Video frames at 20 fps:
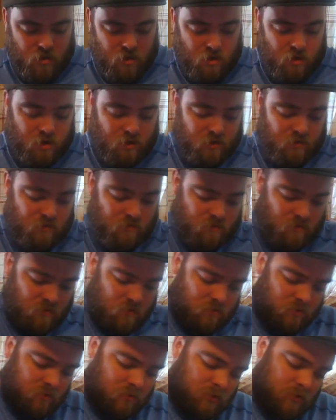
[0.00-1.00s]
I got
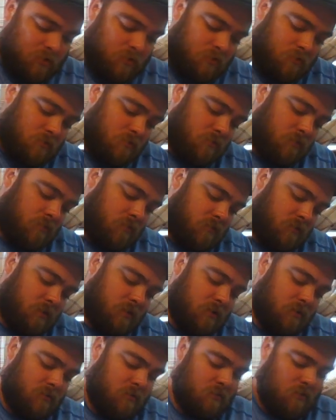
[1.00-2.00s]
two
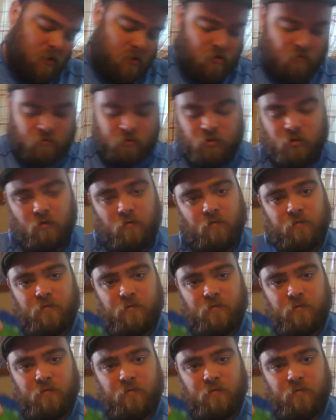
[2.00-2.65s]
two